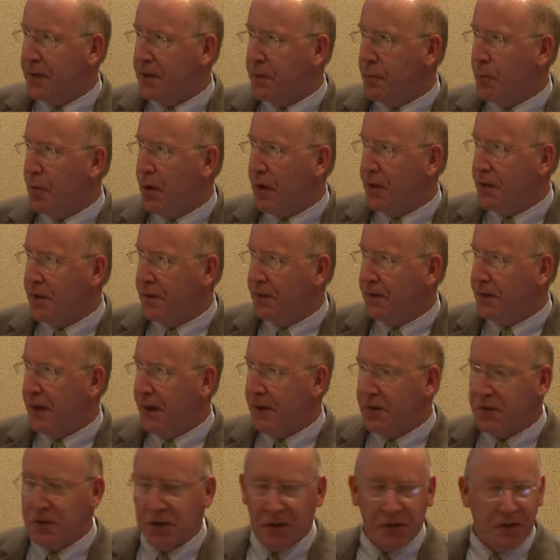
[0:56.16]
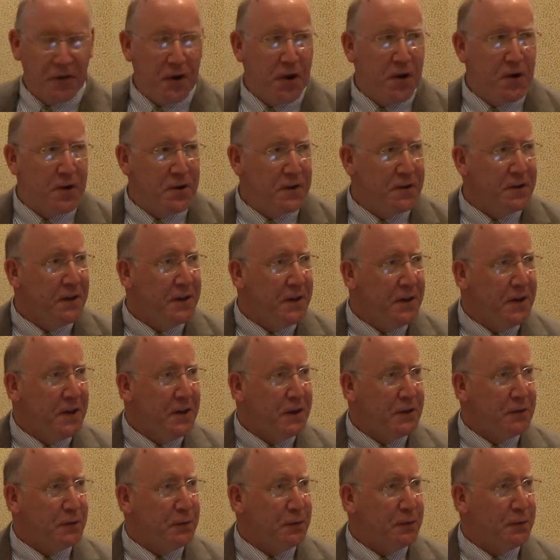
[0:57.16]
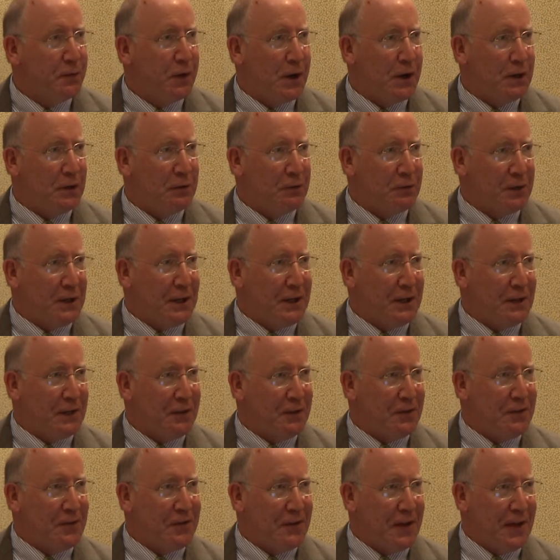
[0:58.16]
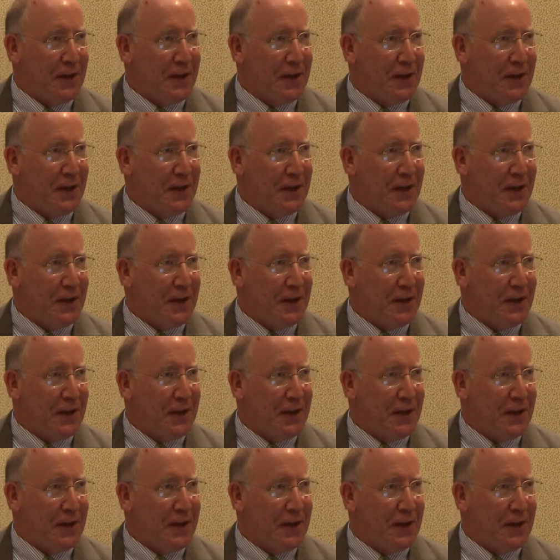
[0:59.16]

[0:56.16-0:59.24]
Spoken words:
this presentation. It's hard to follow Gita's